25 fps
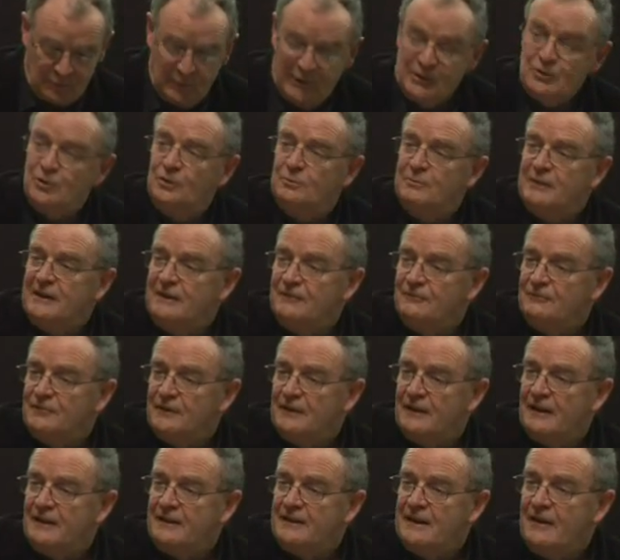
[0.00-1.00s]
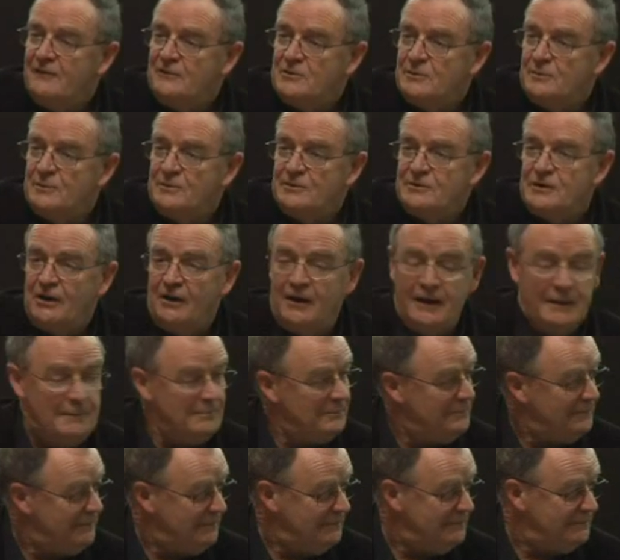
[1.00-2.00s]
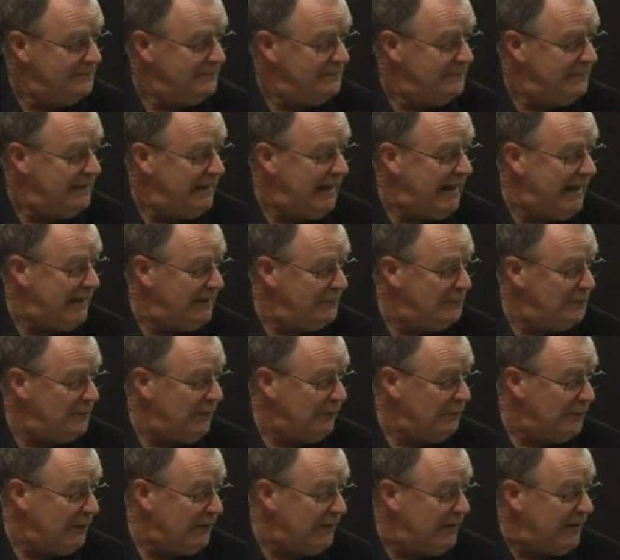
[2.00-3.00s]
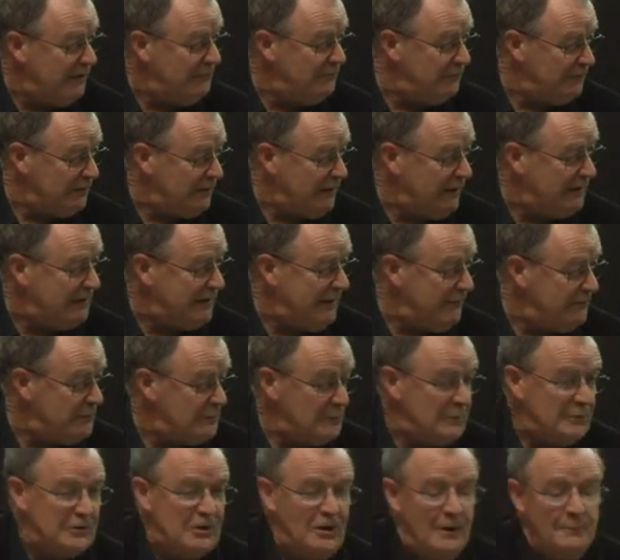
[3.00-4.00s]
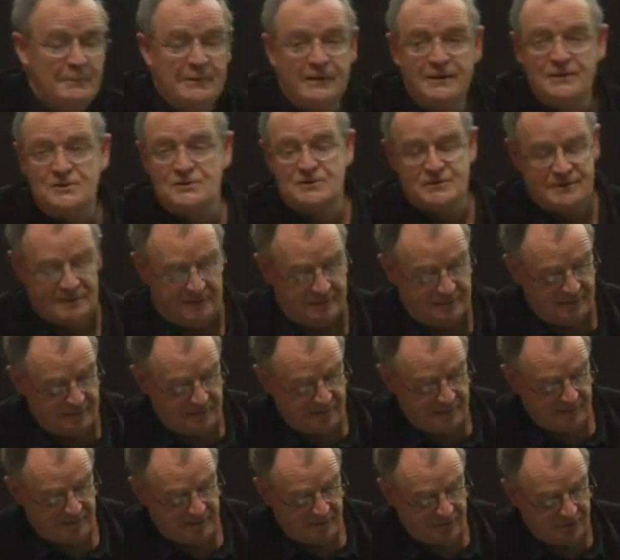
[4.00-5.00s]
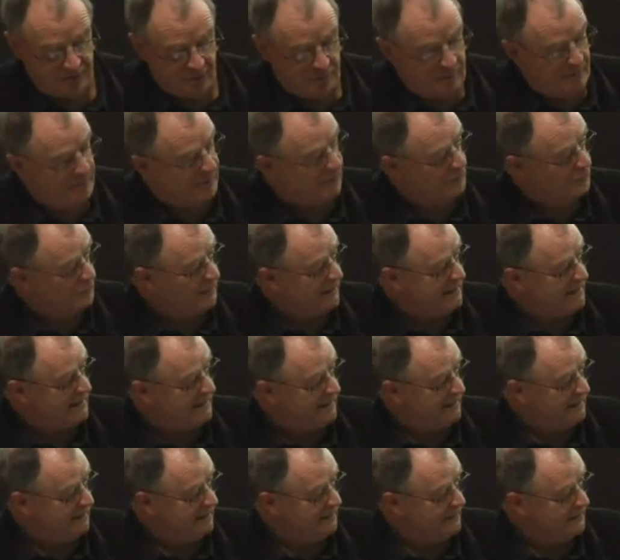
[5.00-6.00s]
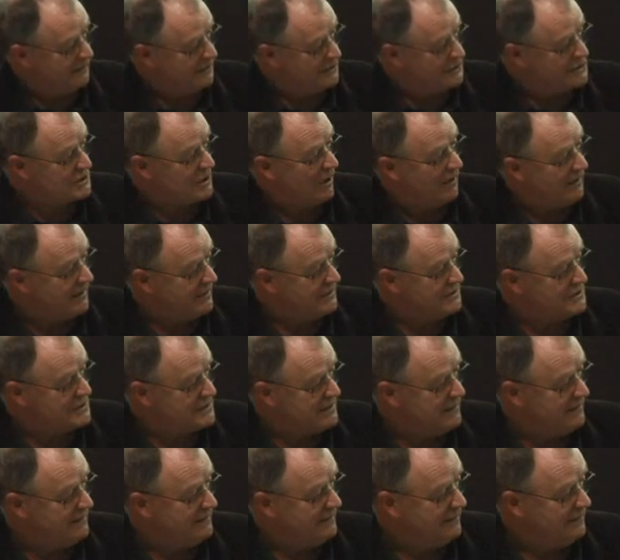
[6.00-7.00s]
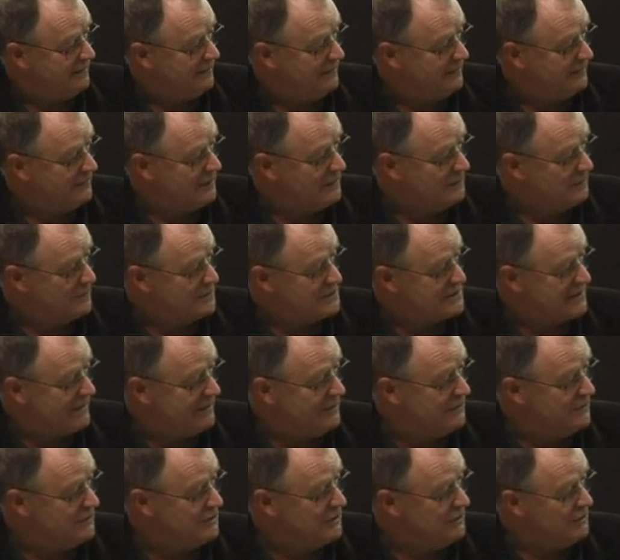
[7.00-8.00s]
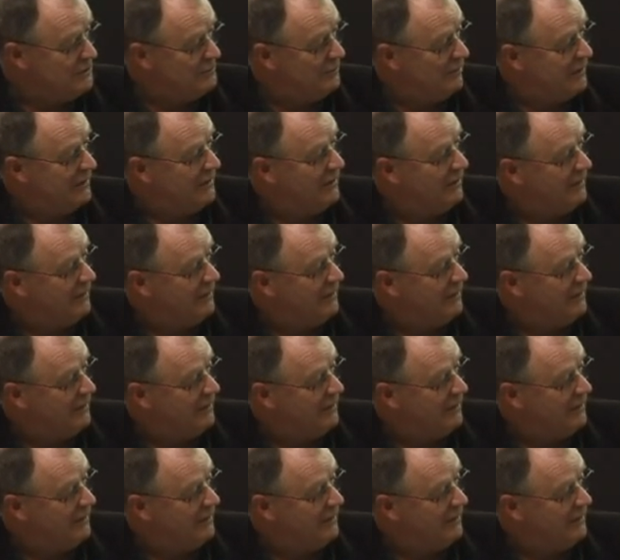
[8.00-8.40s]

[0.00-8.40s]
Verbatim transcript: we could be in for an uncomfortable time, and we're in for an uncomfortable time because you have been reading the signs that are presented to you by